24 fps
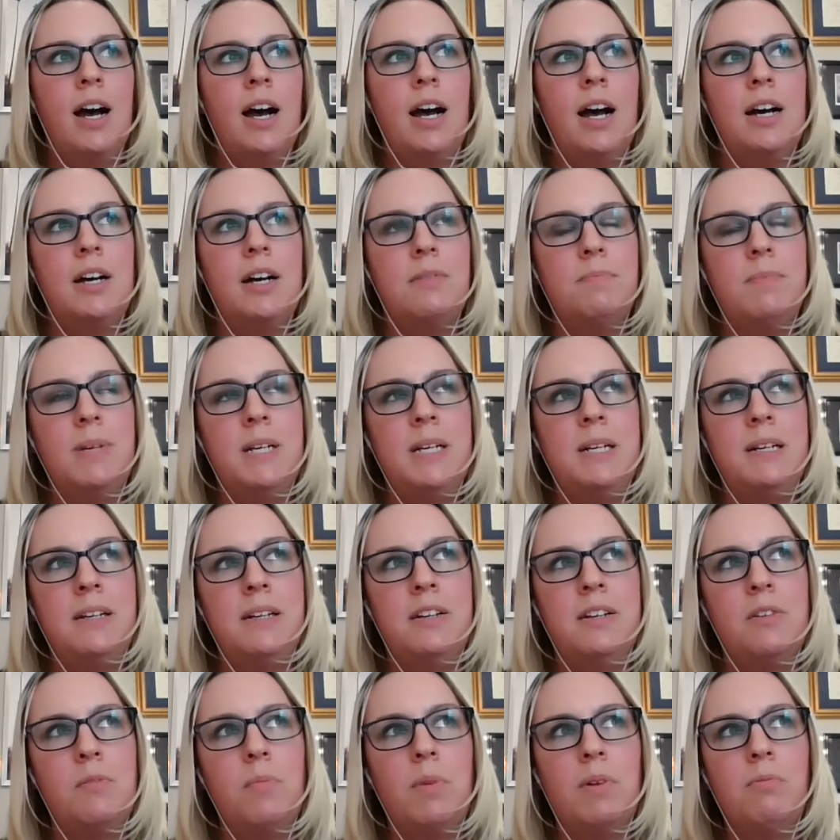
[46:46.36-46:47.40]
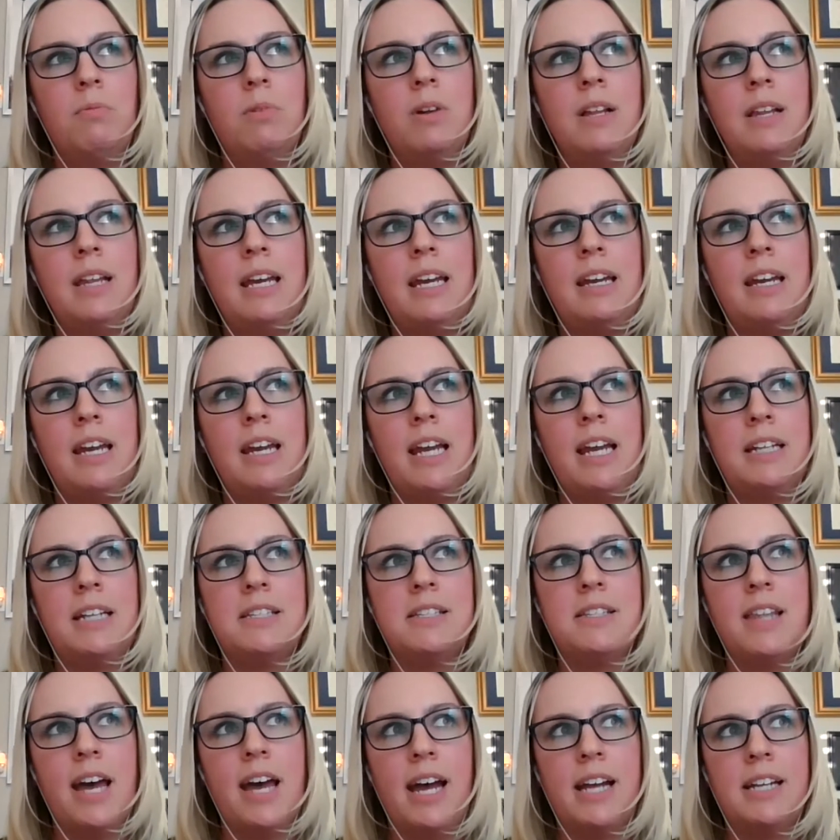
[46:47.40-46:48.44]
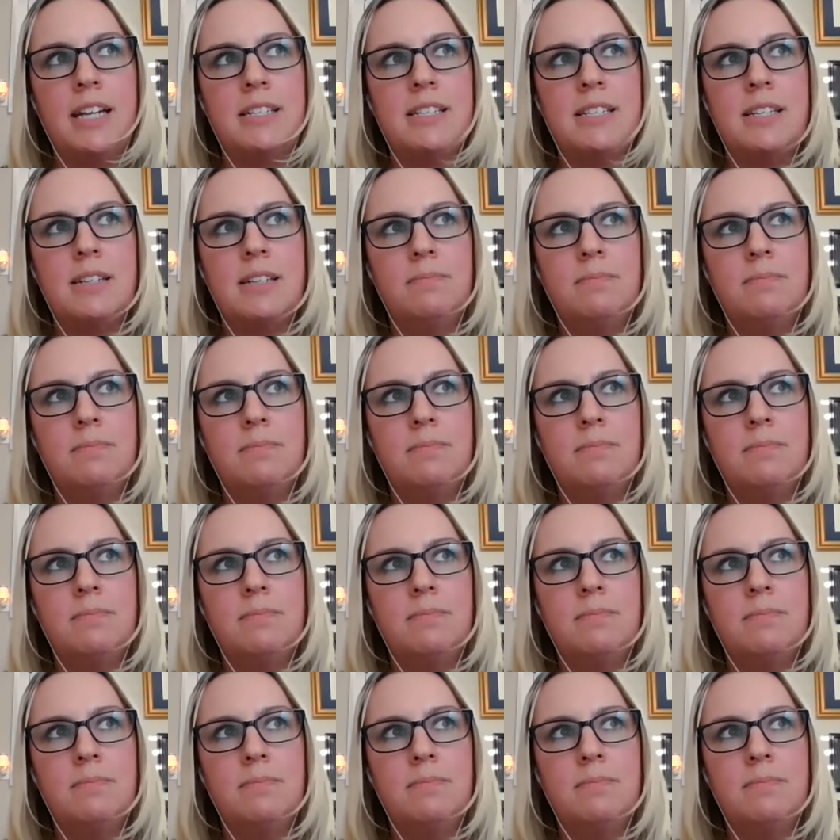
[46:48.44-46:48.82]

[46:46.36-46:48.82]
But really, it's that,